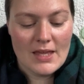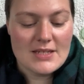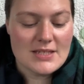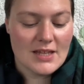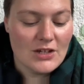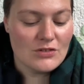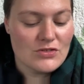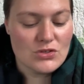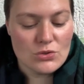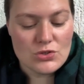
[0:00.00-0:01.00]
It is a gate of
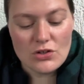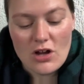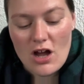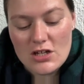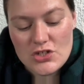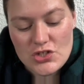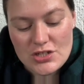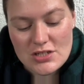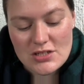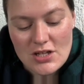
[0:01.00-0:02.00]
social
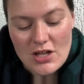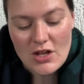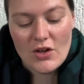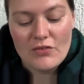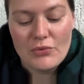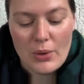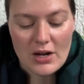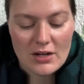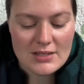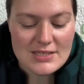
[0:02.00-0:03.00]
caution, of
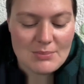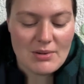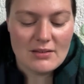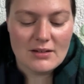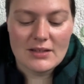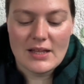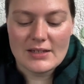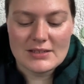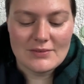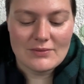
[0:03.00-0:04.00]
wariness about the
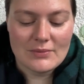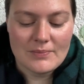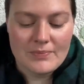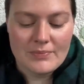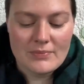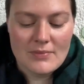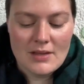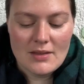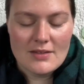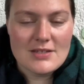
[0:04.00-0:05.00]
collective.
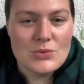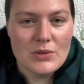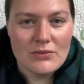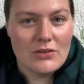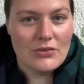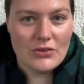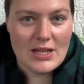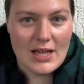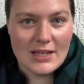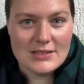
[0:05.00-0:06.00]
This is one of the three
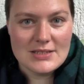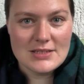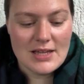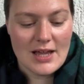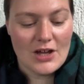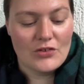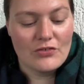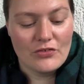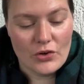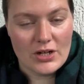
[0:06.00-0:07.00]
gates out of
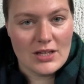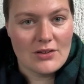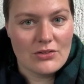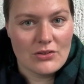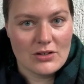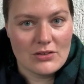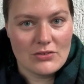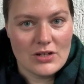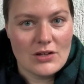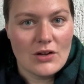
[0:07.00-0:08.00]
40 and
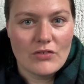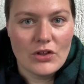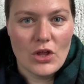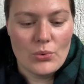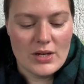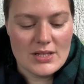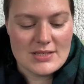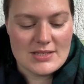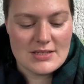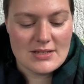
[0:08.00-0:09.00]
33 of
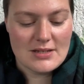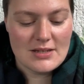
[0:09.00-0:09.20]
aloneness.